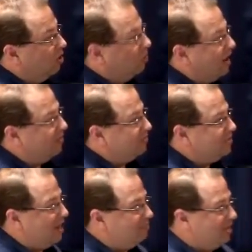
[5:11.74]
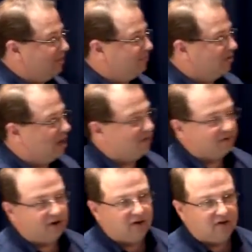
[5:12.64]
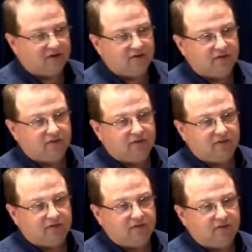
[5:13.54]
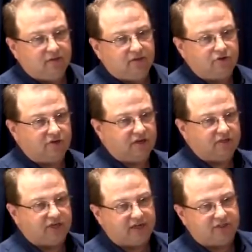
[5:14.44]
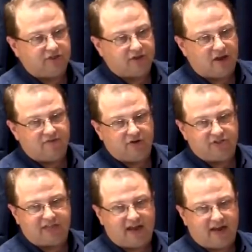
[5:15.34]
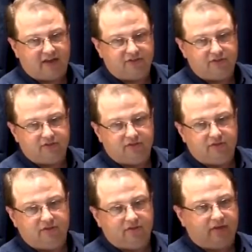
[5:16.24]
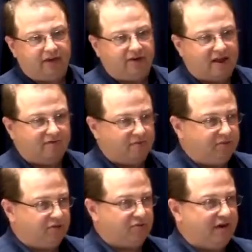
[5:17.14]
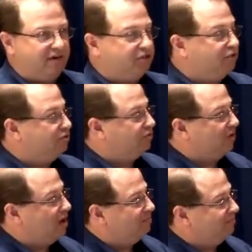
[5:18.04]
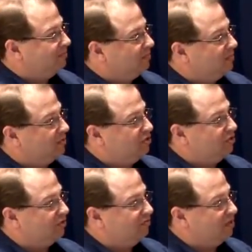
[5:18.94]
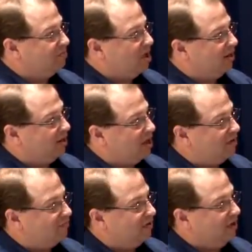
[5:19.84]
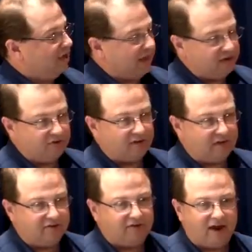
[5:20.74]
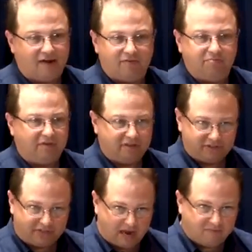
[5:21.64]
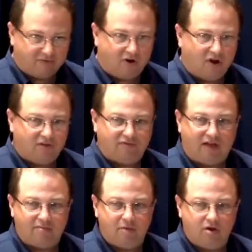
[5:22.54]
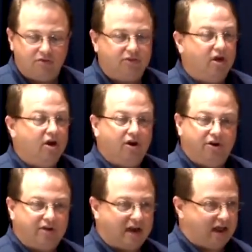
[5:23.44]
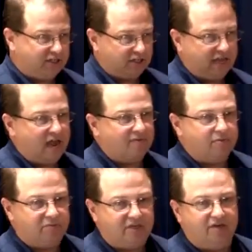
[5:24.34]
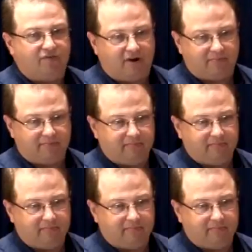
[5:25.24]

We have the same thing for governor. You can adjust your governor settings, and you have up to 3 to choose from that you can flip on and off. And you can either have them be the same for all the flight modes, or you can actually have them be different.